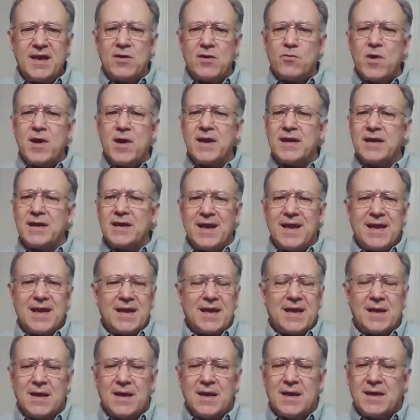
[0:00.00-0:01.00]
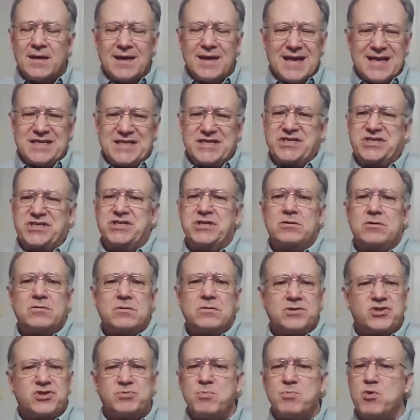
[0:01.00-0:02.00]
it running like
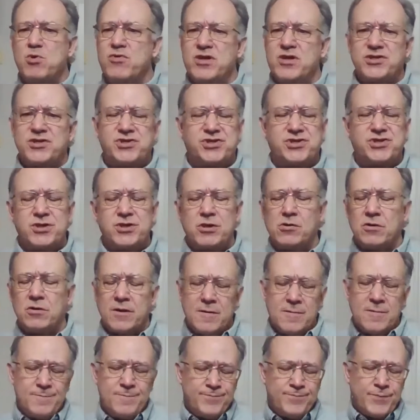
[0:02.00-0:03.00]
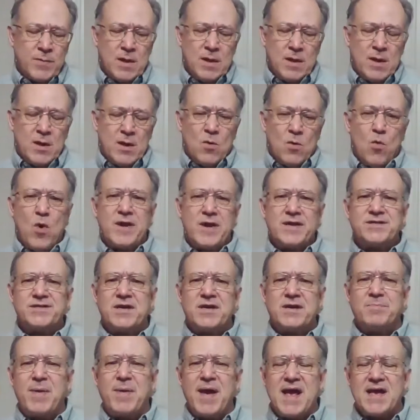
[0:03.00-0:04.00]
silk, smooth as silk. What is
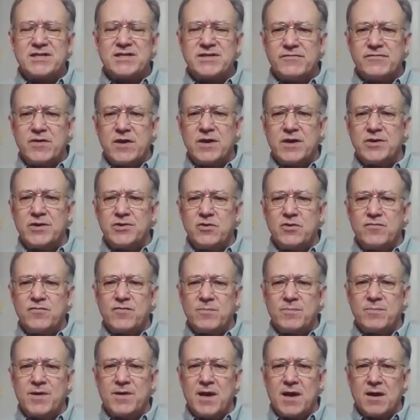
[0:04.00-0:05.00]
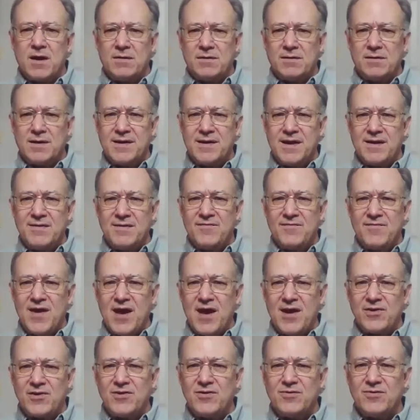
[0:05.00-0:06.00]
Onpassive going to do from there? Again,
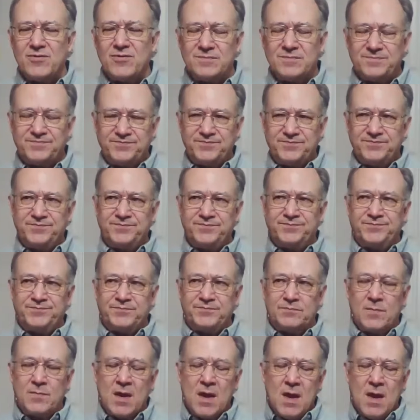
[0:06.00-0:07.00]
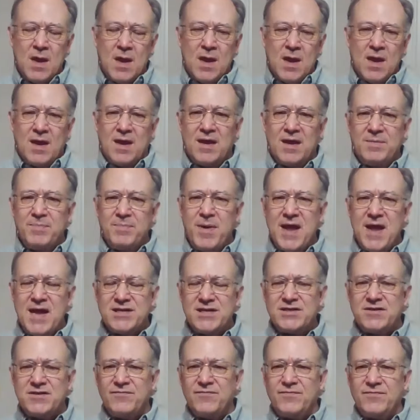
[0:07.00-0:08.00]
value.
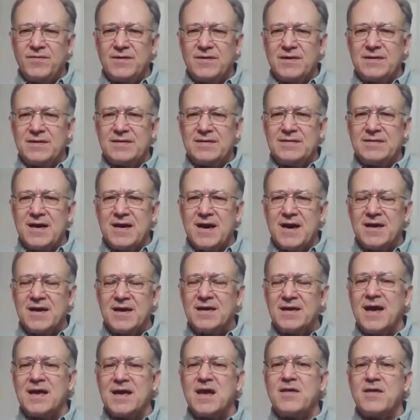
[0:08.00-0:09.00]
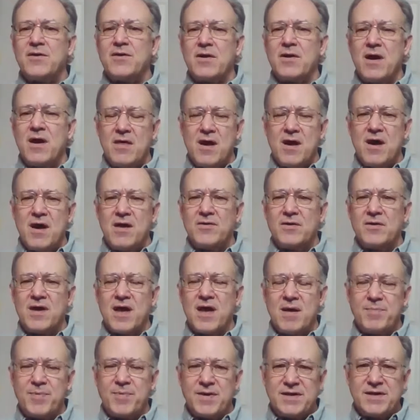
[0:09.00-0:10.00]
Onpassive, unlike other
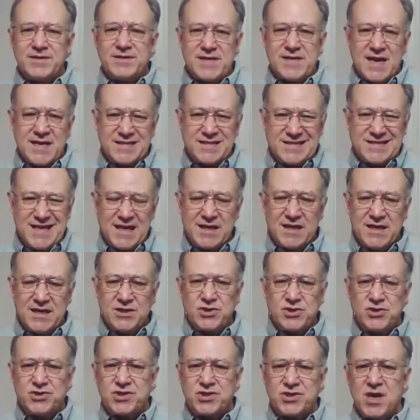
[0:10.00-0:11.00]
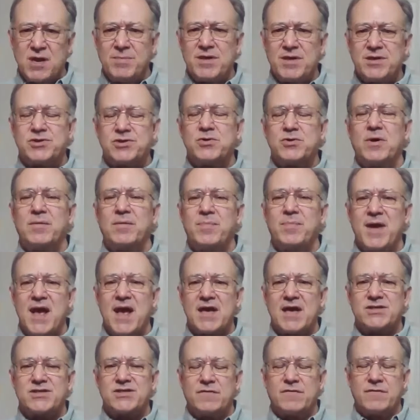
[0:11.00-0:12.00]
companies, as technicians come into
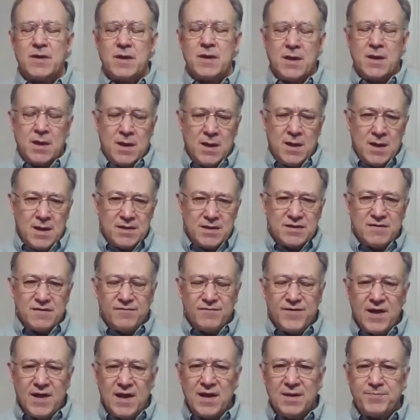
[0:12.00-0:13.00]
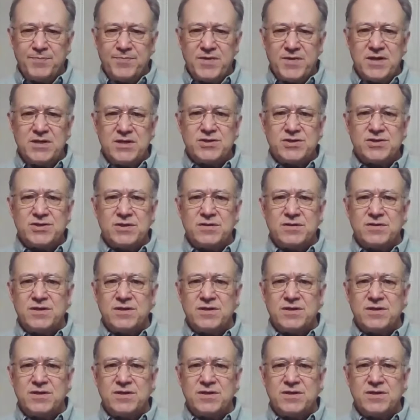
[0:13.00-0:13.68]
Onpassive, develop these